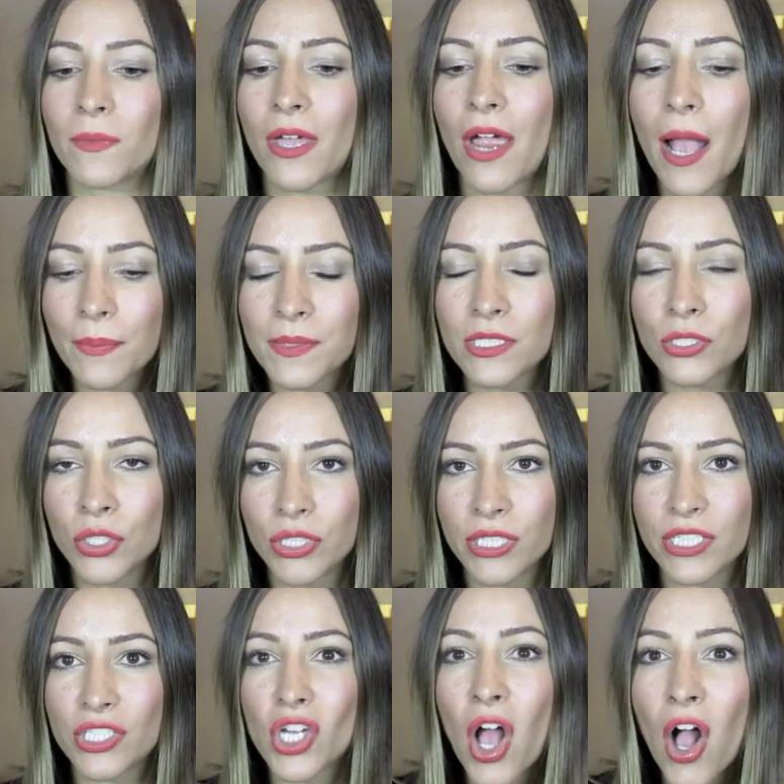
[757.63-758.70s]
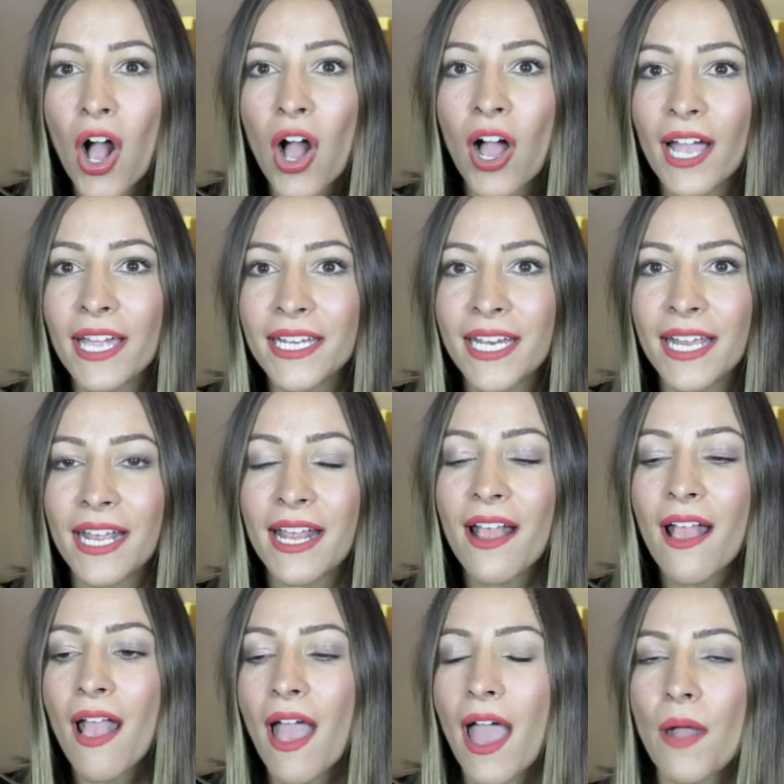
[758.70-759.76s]
They're absolutely tiny,
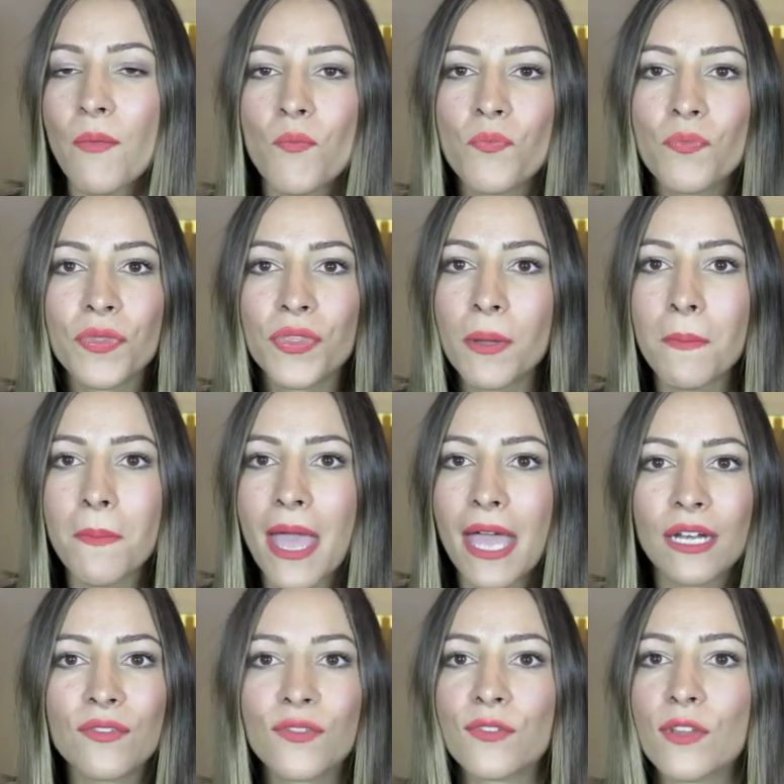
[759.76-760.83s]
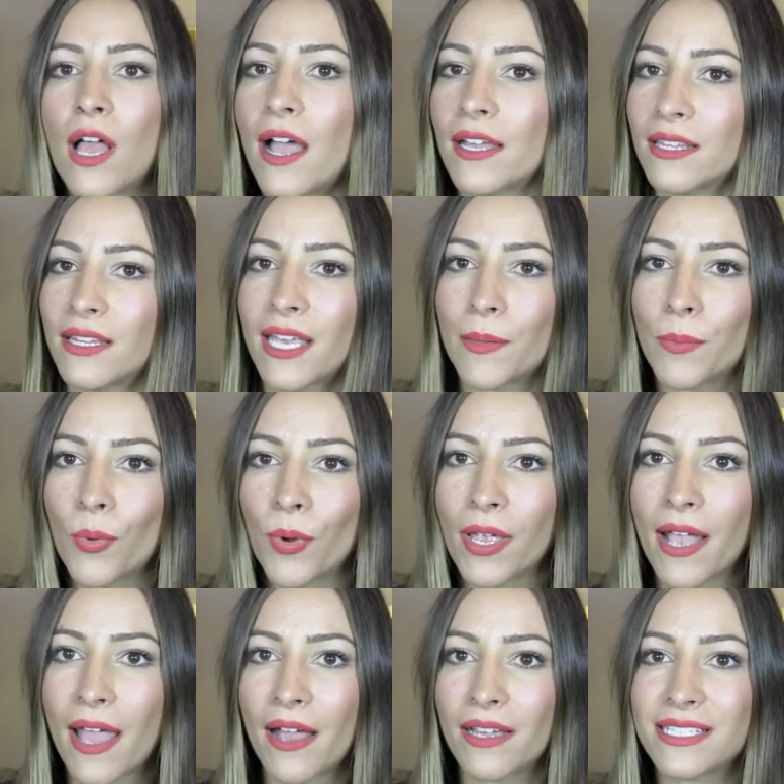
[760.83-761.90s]
and the amount of light they
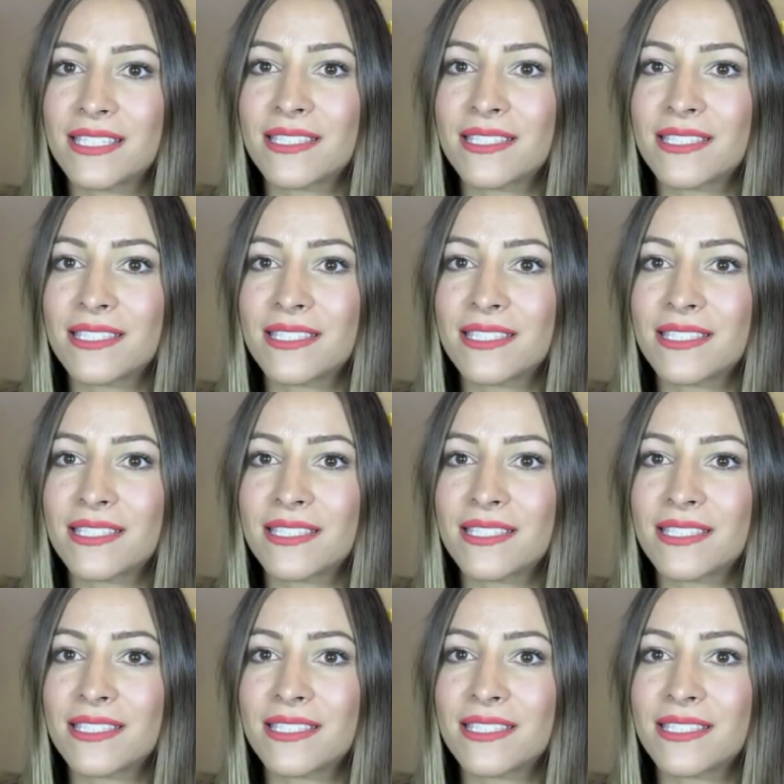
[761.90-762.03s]
bring out is